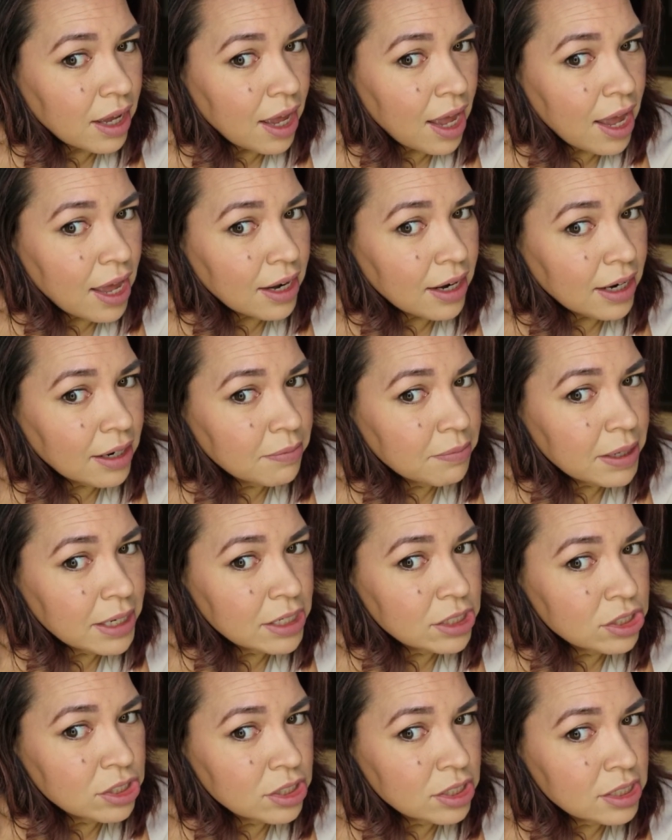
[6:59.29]
And I make
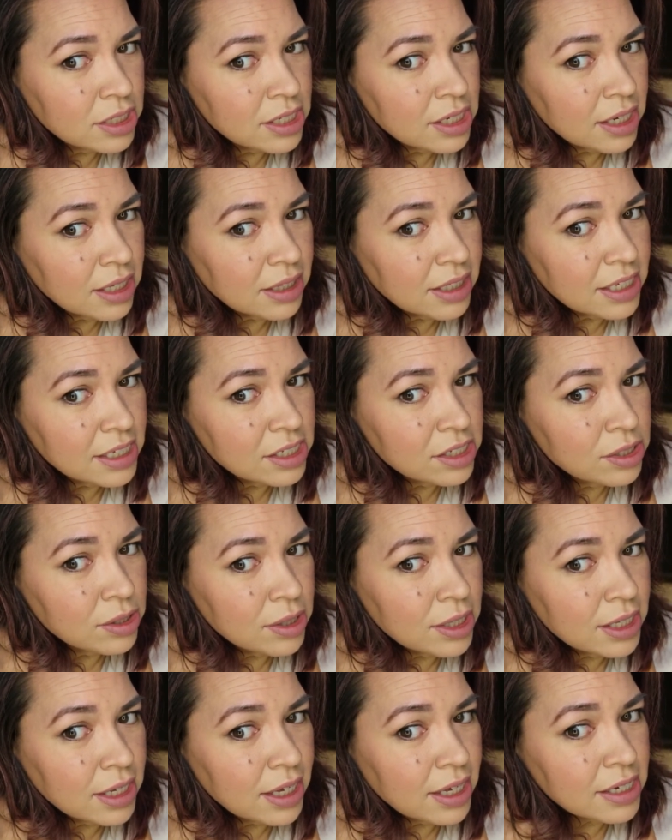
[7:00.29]
sure to at least do
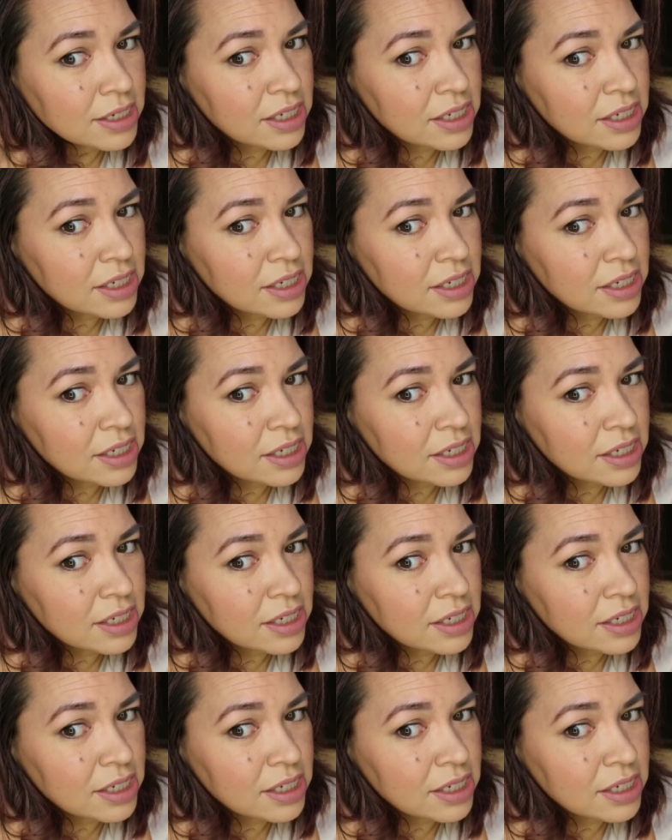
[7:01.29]
the ends,